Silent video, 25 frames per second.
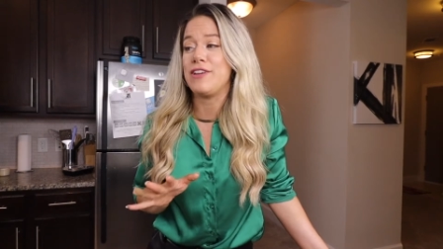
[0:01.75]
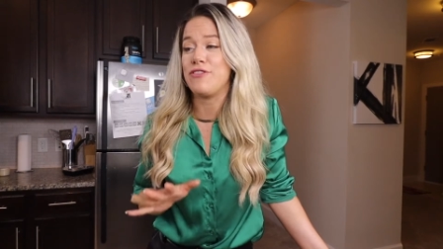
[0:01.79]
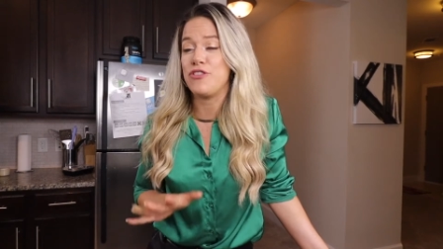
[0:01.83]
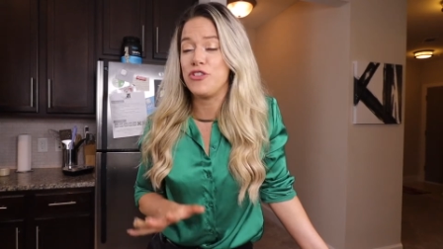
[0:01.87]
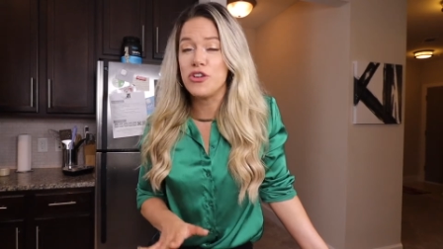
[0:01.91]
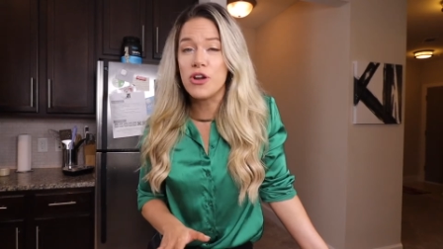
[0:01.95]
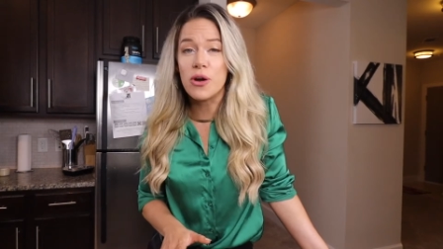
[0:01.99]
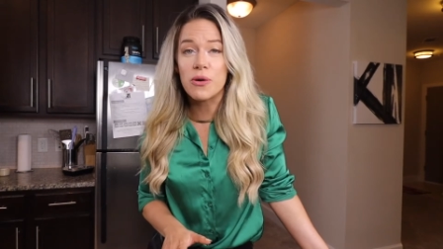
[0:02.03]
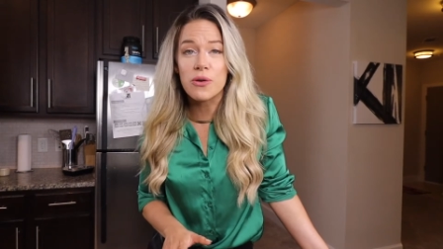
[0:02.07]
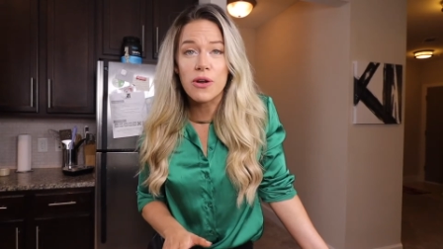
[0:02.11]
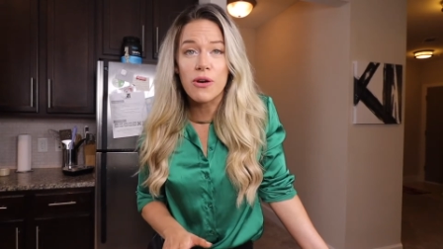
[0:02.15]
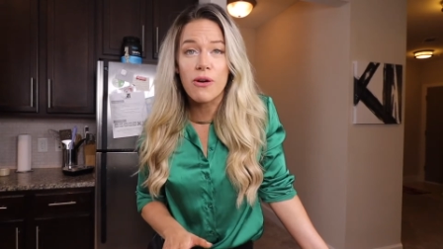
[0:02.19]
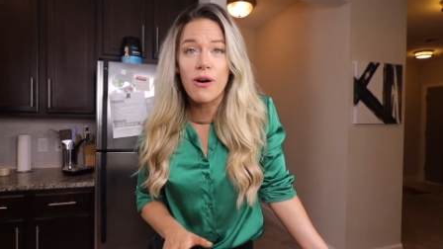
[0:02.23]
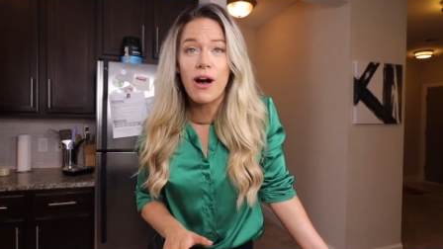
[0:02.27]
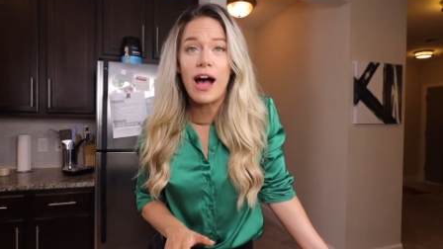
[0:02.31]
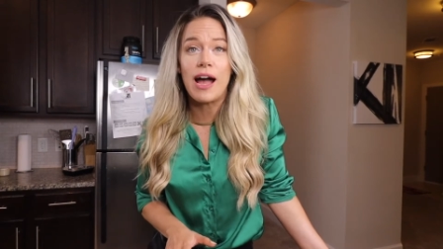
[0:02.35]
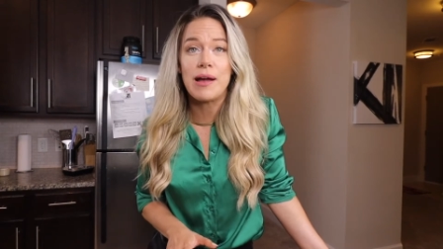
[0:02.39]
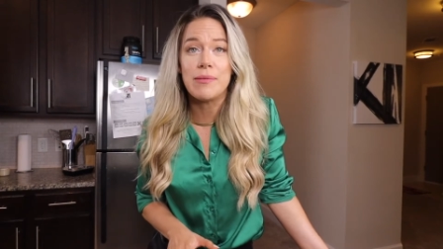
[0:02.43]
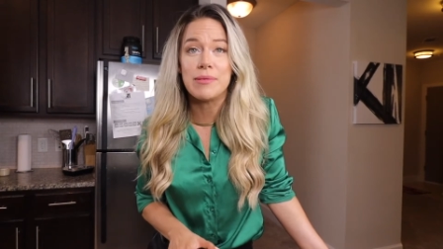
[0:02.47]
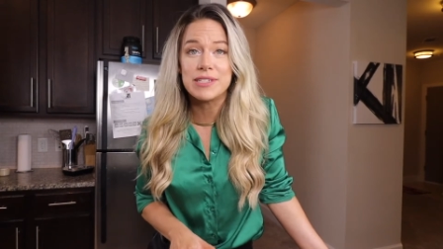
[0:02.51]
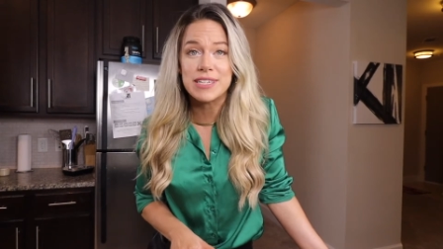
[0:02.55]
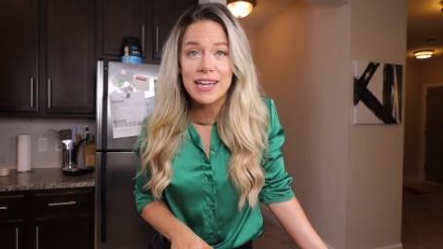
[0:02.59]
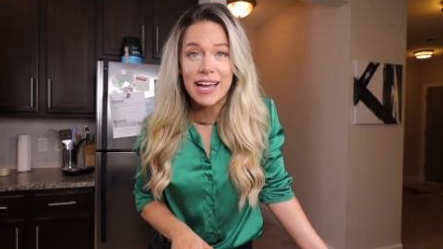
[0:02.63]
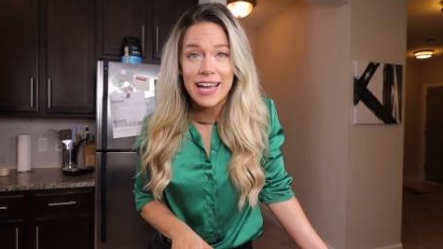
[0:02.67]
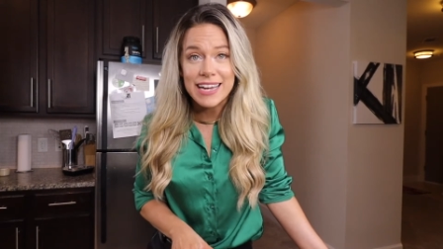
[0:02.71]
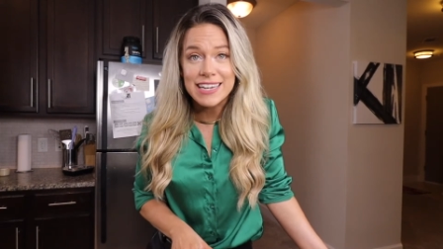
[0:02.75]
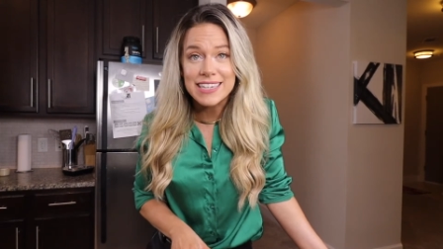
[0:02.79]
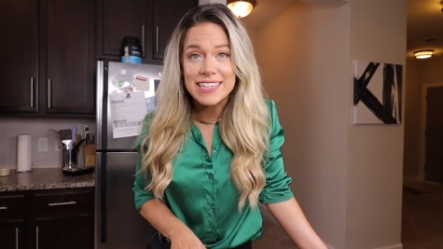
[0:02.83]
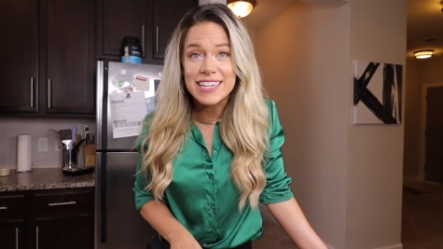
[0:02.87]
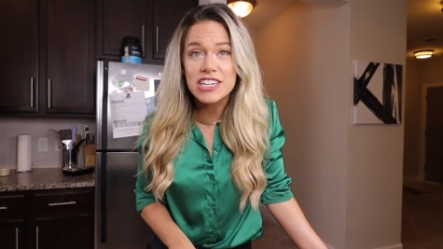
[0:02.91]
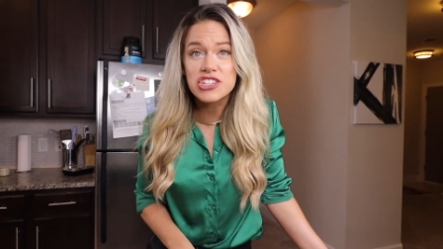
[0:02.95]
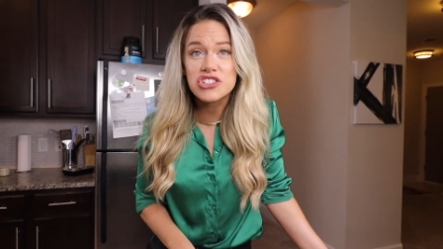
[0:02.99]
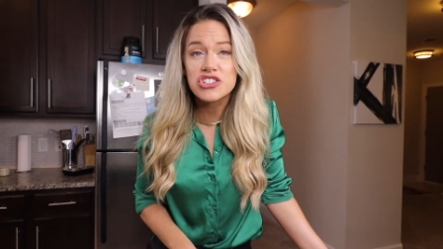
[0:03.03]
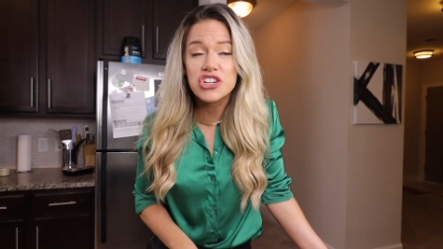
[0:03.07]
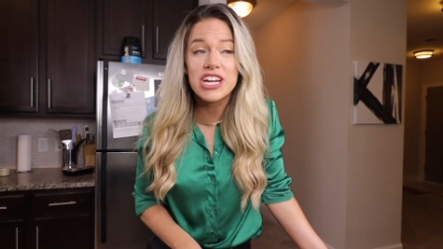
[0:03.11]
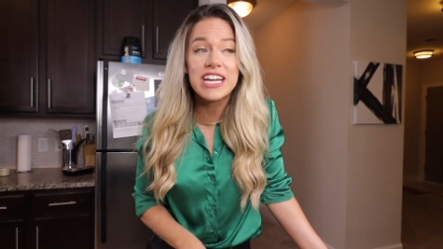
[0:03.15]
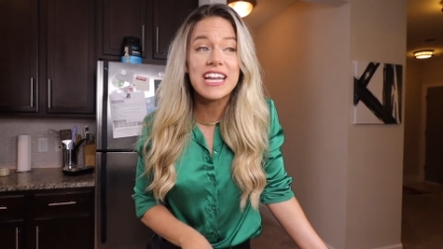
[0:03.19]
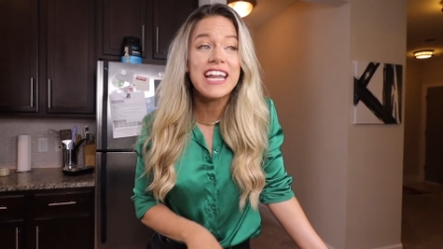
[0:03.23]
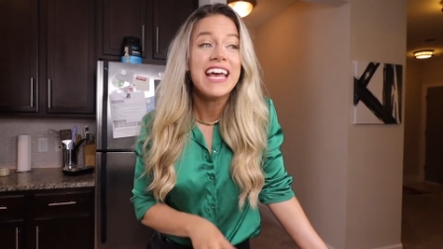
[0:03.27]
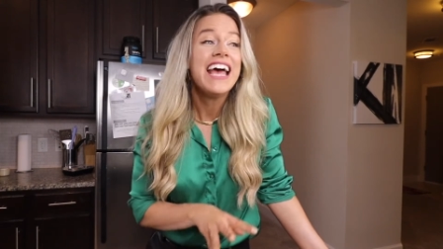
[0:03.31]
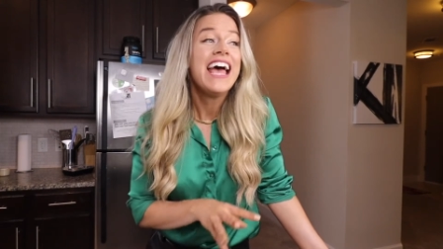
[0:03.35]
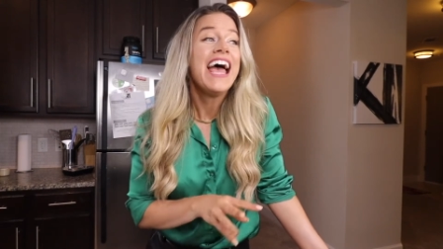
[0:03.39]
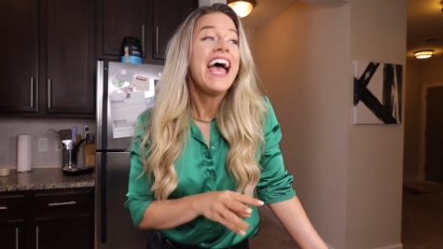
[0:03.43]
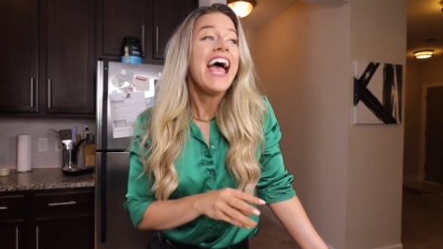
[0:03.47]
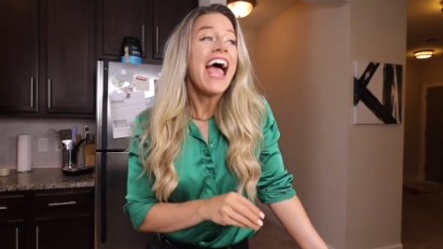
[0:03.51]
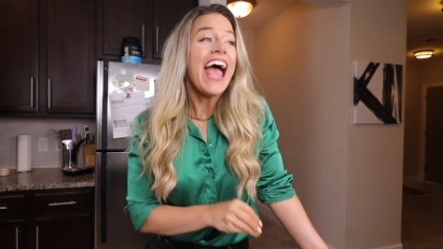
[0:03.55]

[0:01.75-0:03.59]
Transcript: If you don't know, I'm a dietitian and